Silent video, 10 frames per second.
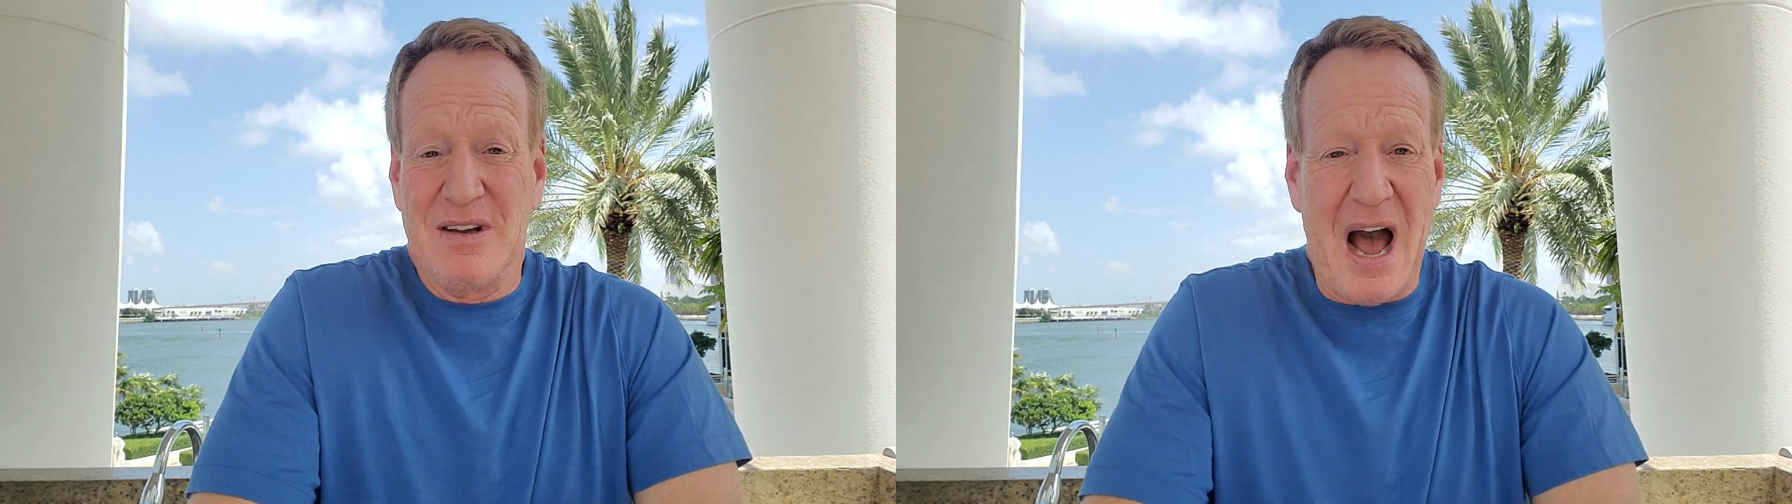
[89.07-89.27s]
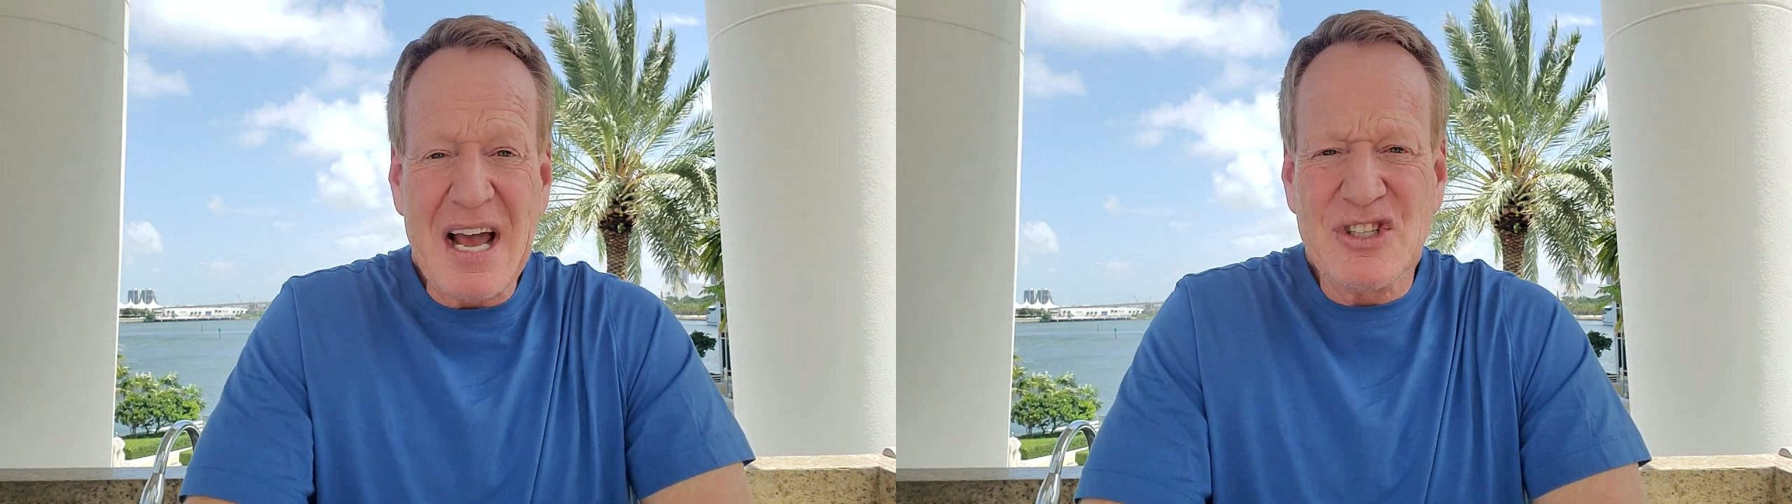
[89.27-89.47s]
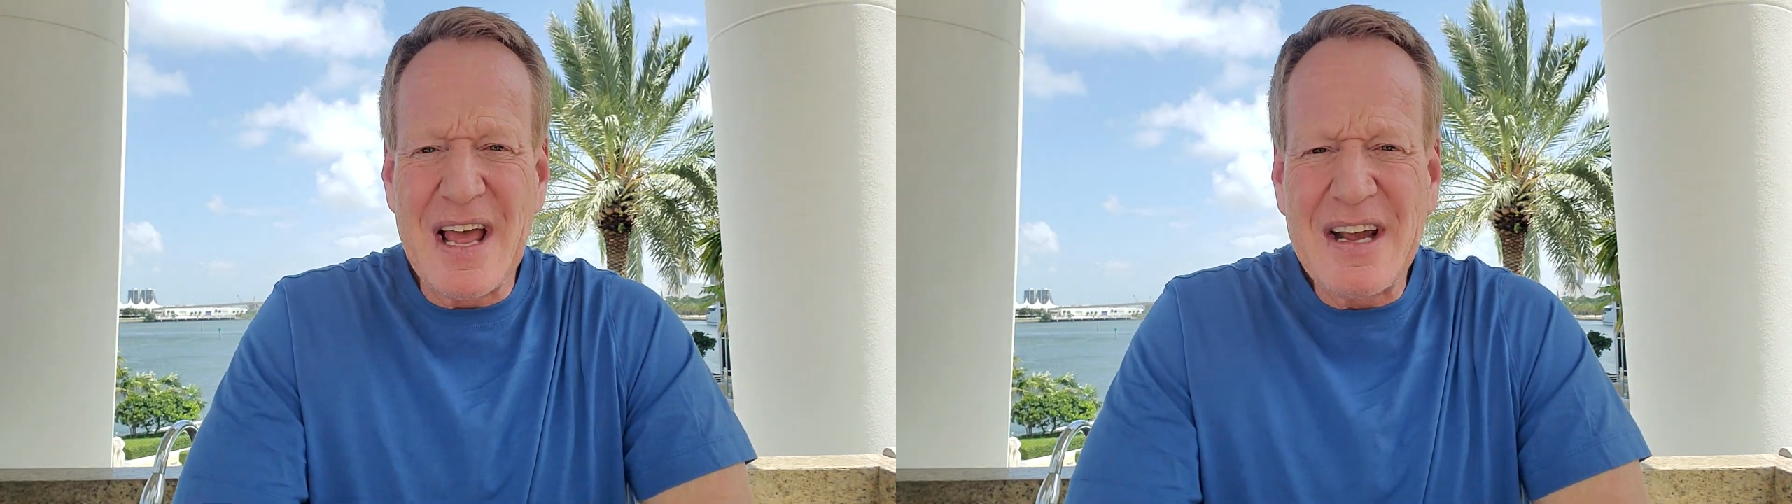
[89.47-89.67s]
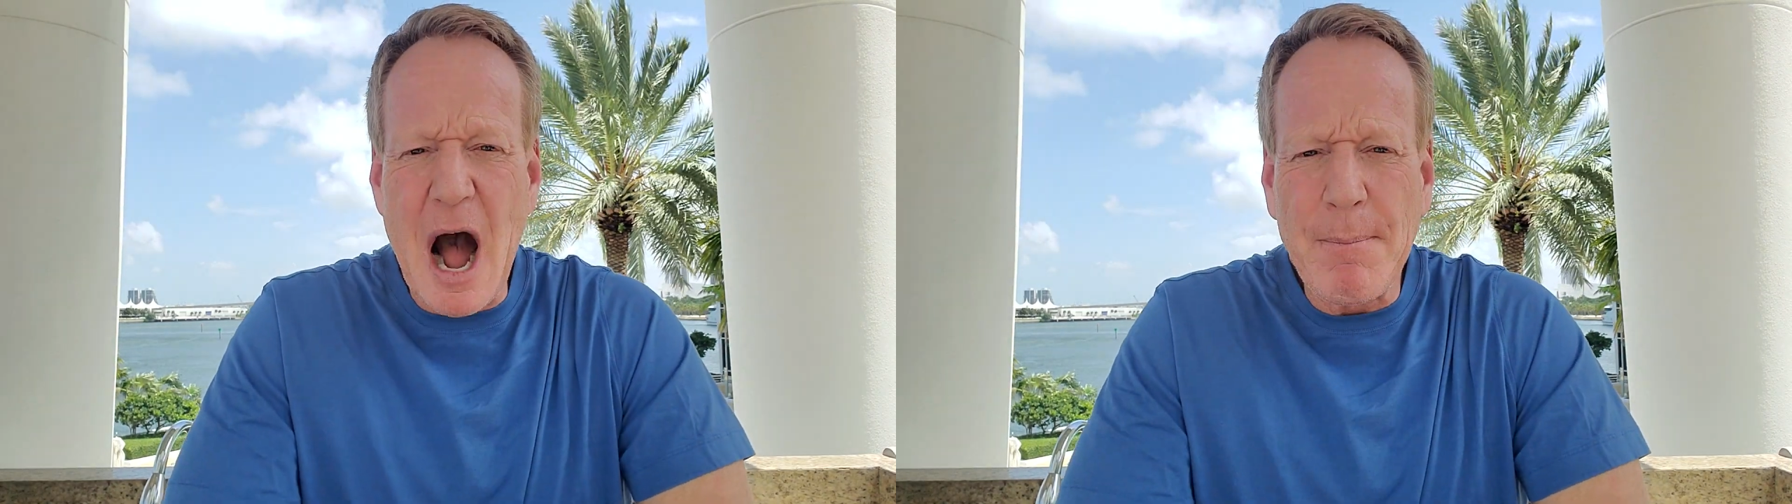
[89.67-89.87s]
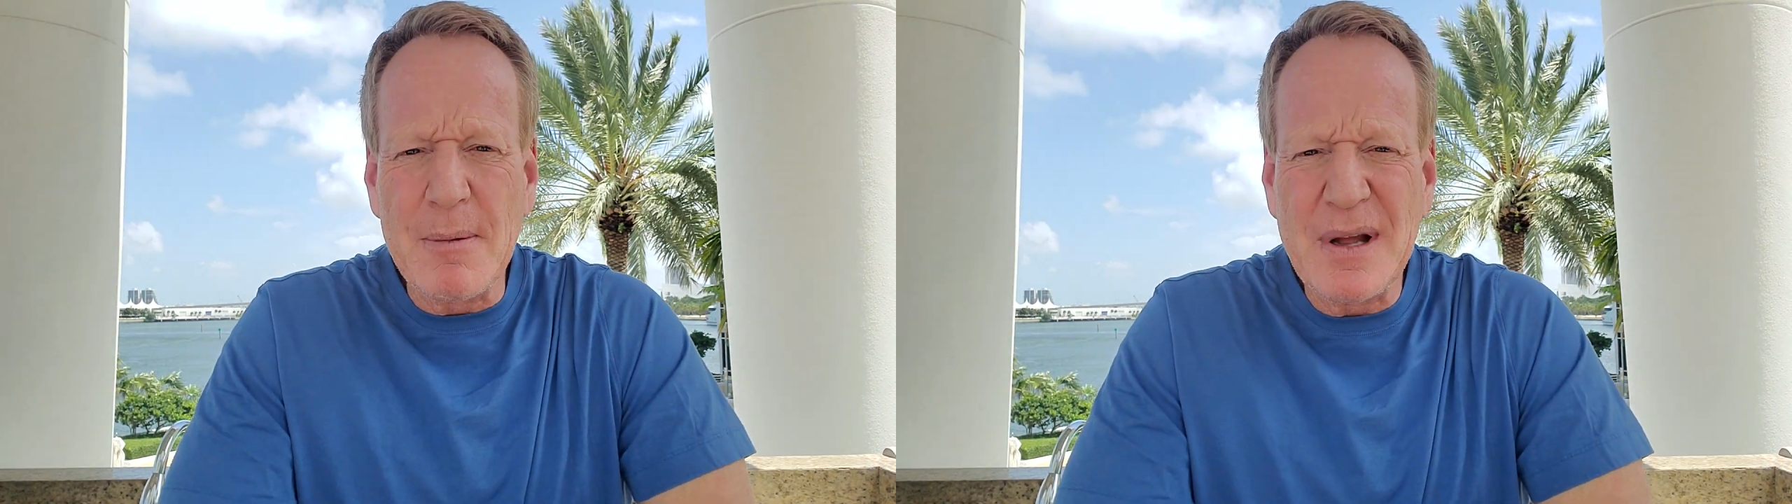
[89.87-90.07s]
Guys like
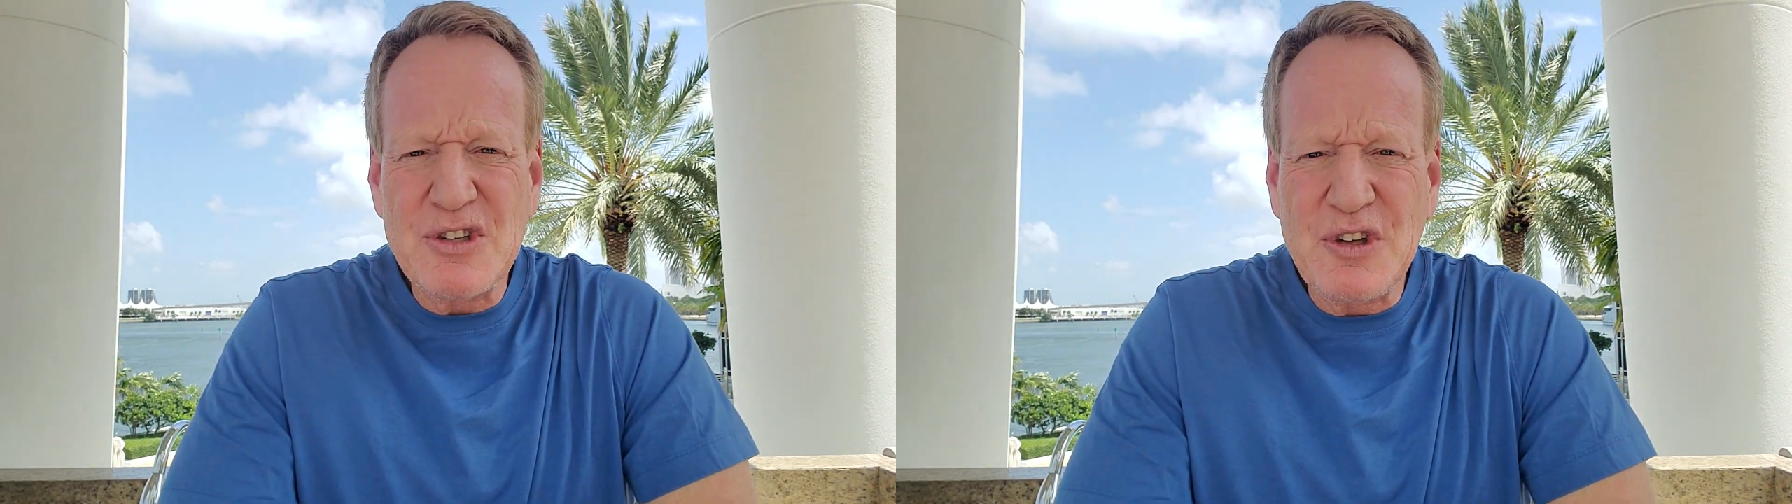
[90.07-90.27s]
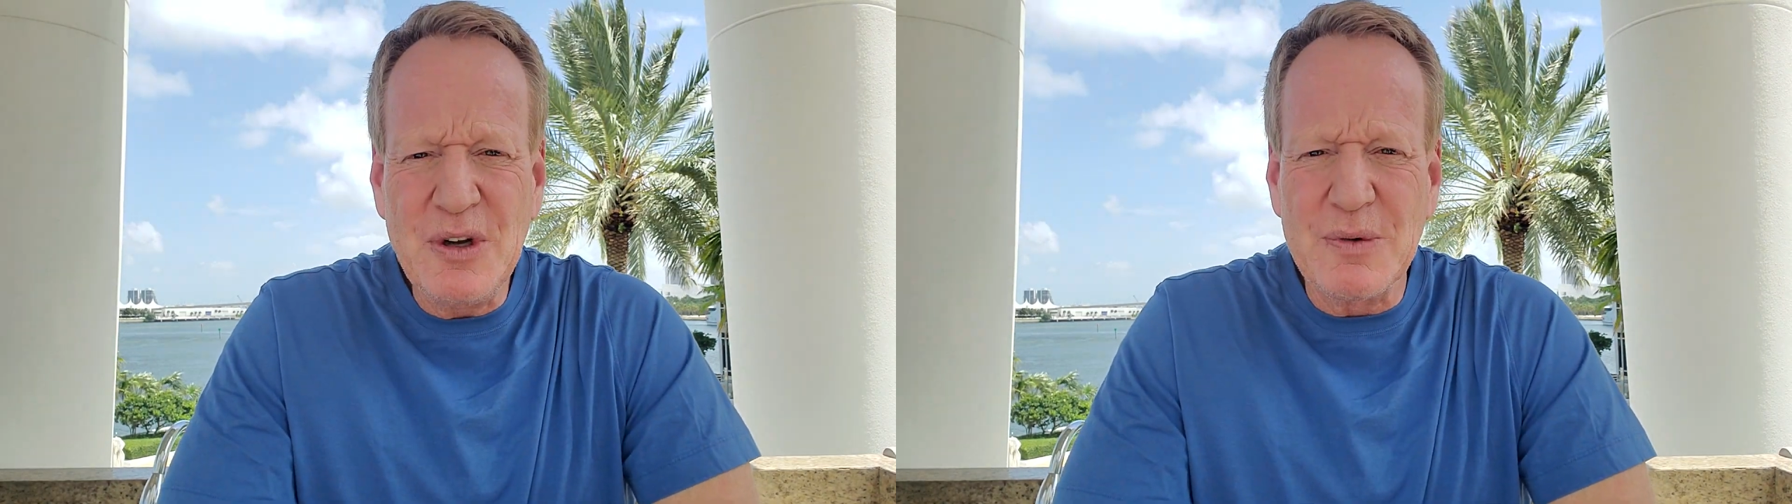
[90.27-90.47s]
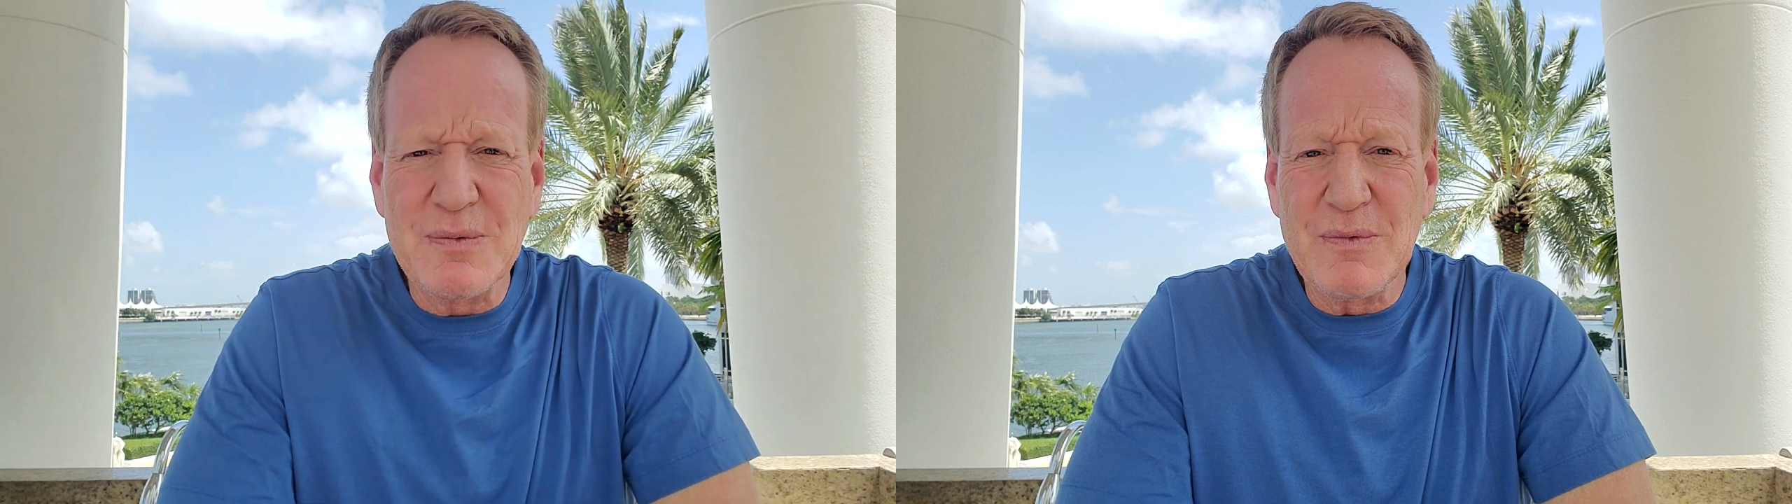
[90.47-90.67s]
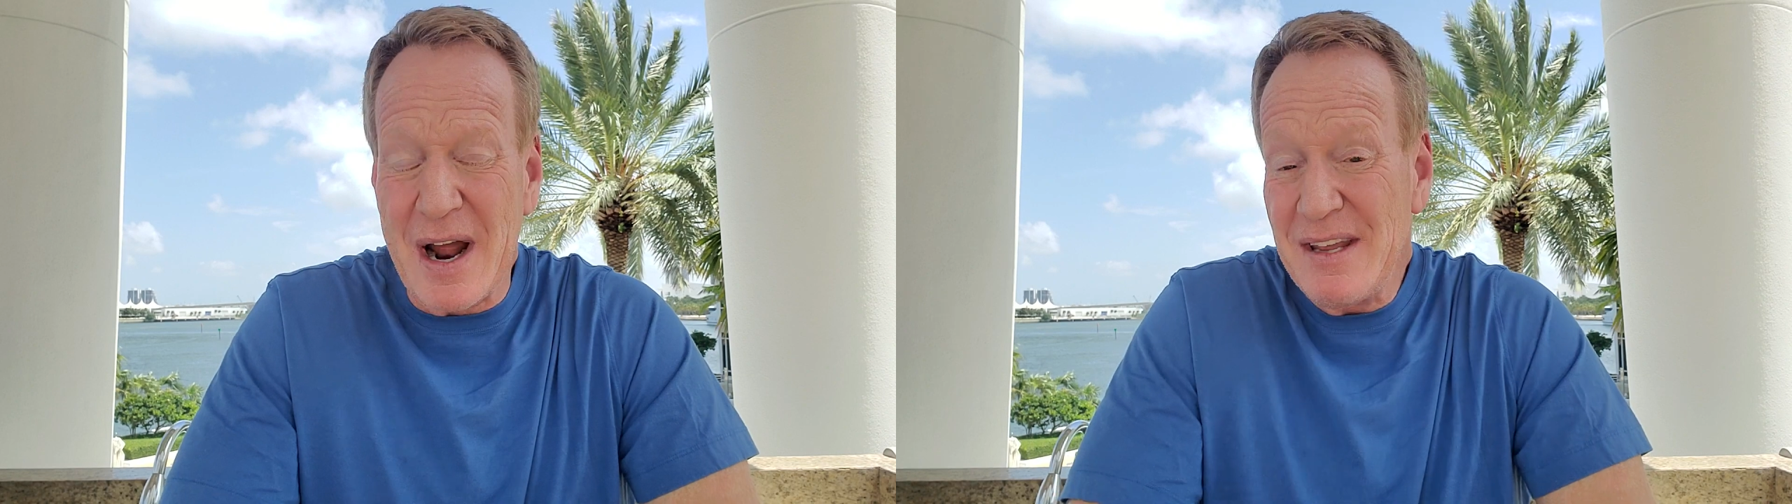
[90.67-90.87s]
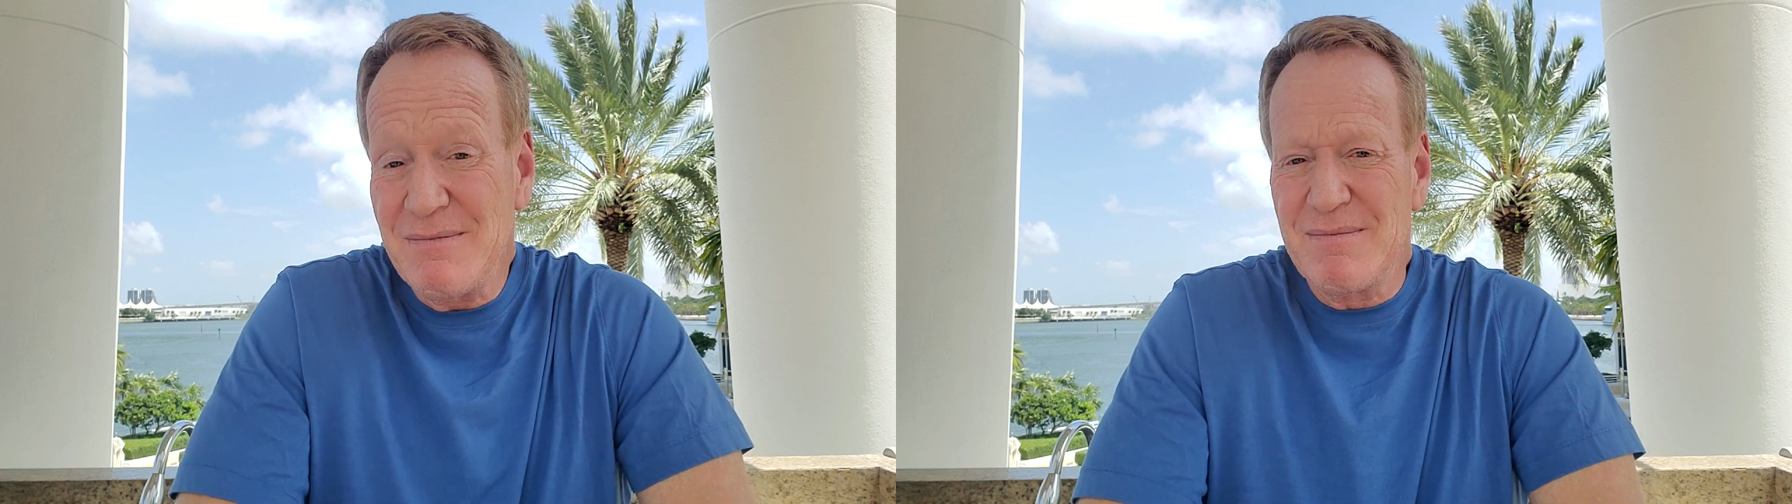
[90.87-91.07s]
compliments too,
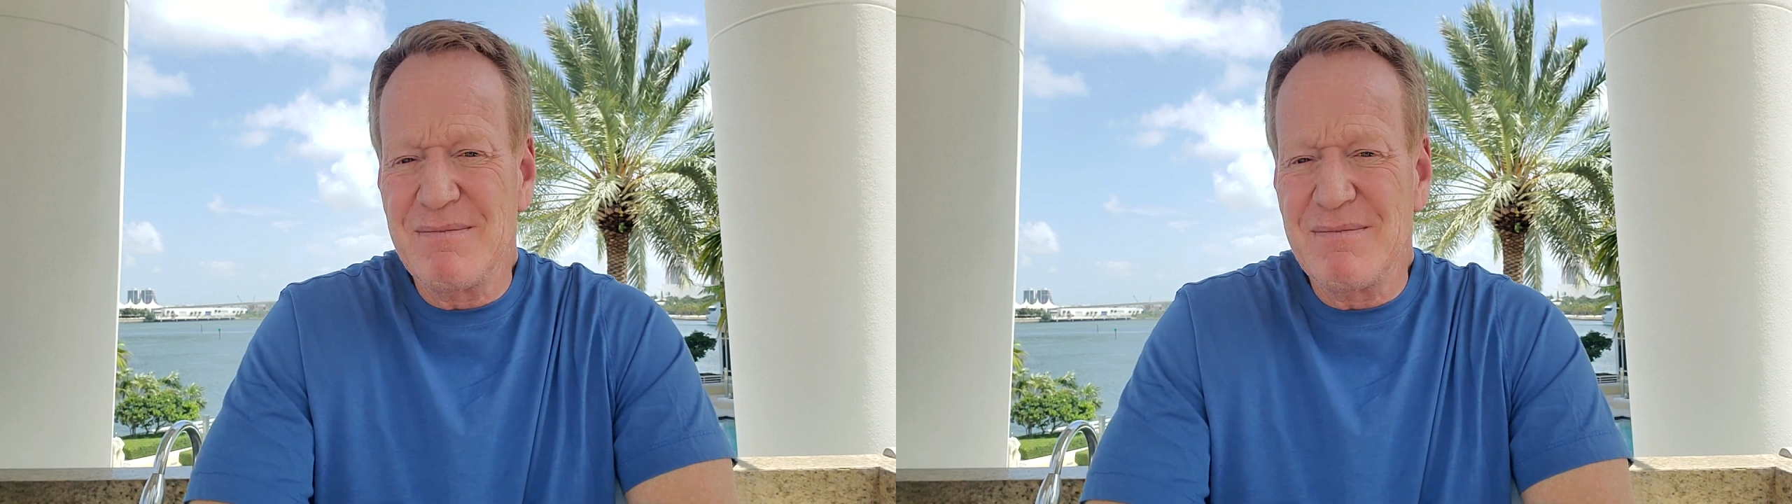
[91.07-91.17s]
right?